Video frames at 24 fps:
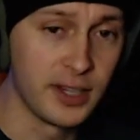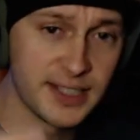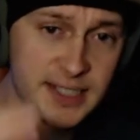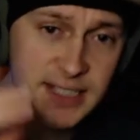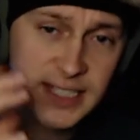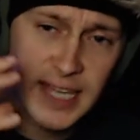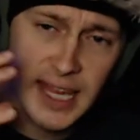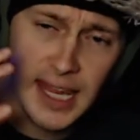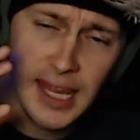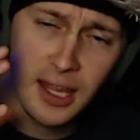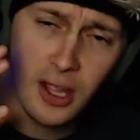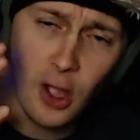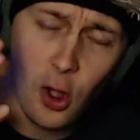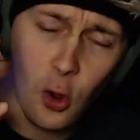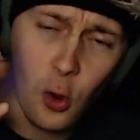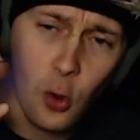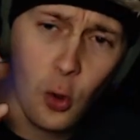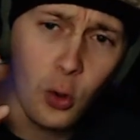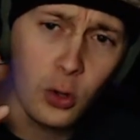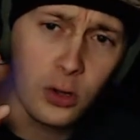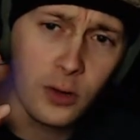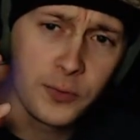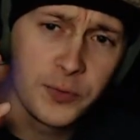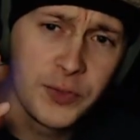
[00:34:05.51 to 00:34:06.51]
seeing
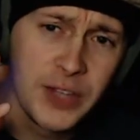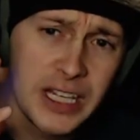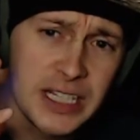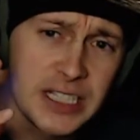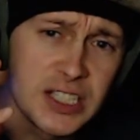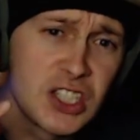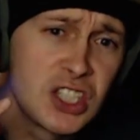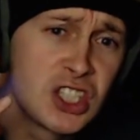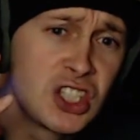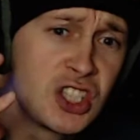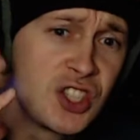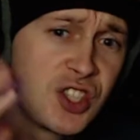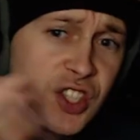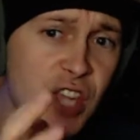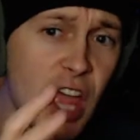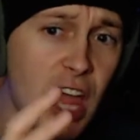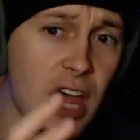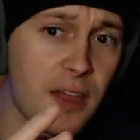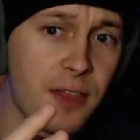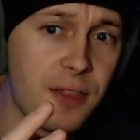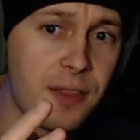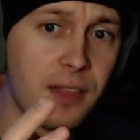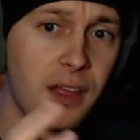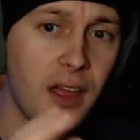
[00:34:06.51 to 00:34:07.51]
all of this
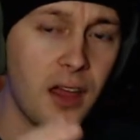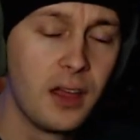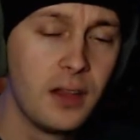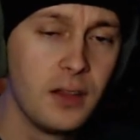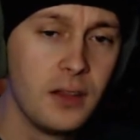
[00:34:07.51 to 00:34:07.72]
death.